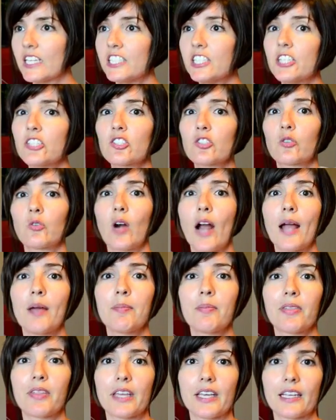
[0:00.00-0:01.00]

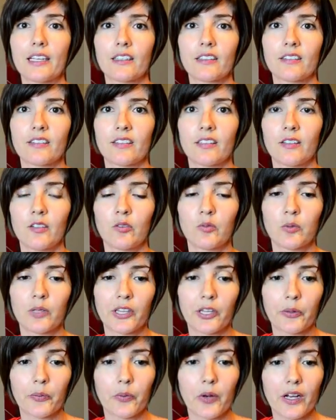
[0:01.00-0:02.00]
describe things
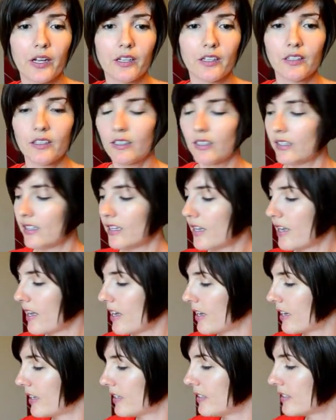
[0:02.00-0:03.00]
really well,
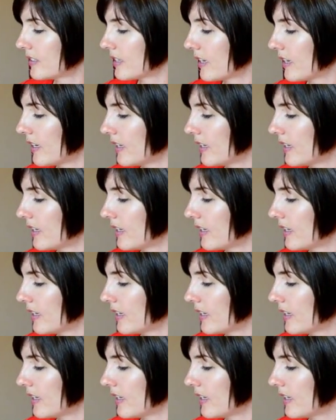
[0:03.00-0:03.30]
and